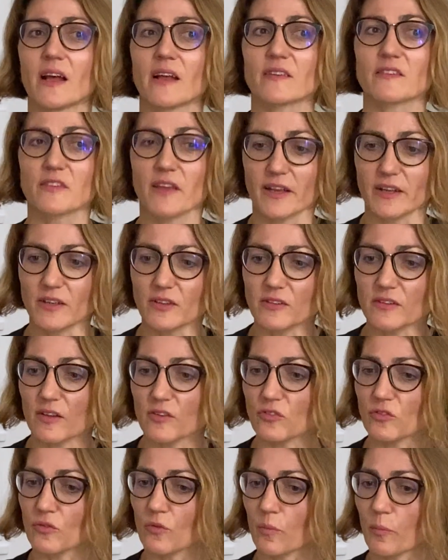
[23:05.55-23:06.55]
Second,
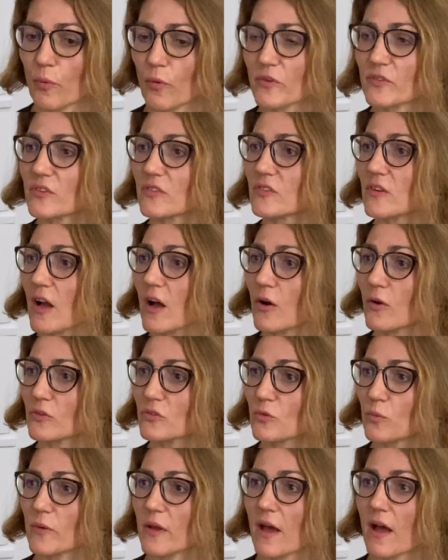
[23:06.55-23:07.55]
as you pointed
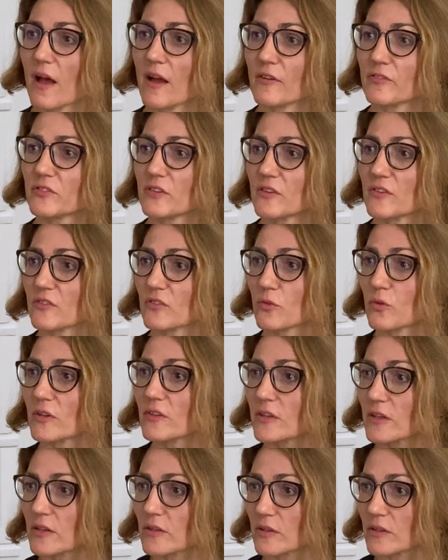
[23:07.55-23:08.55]
out, we have this
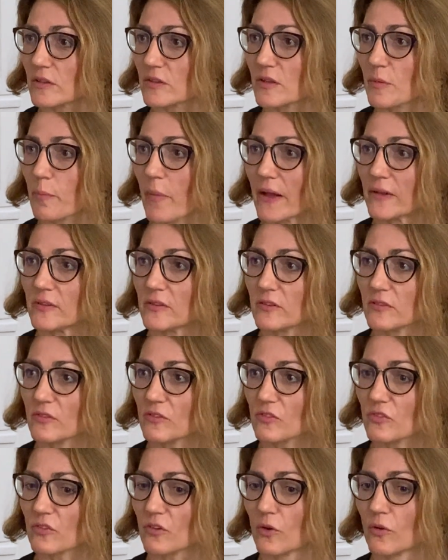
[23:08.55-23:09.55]
critical
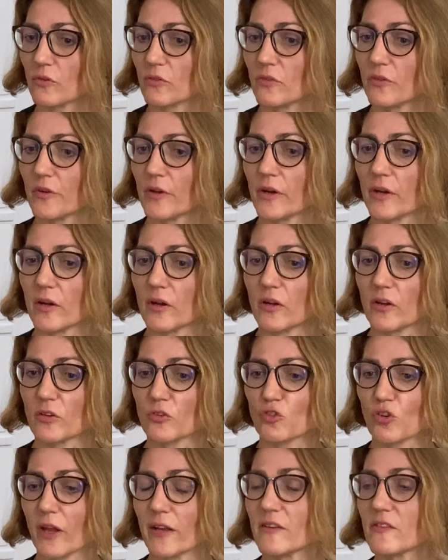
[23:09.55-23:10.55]
dependence on
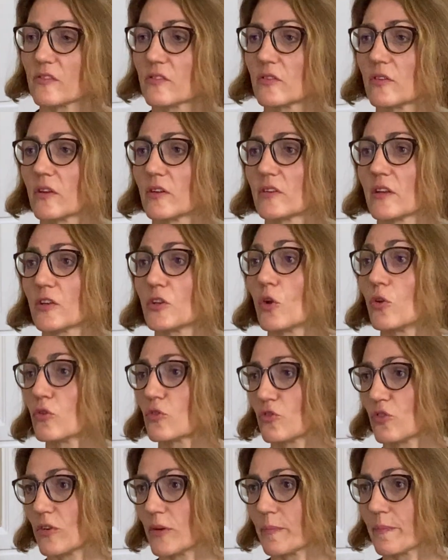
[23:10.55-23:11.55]
Chinese
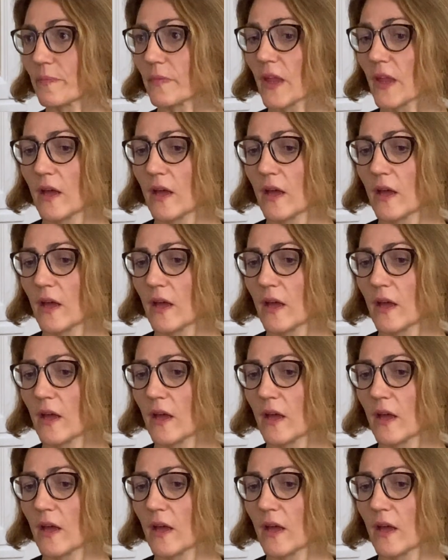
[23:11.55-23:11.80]
technology.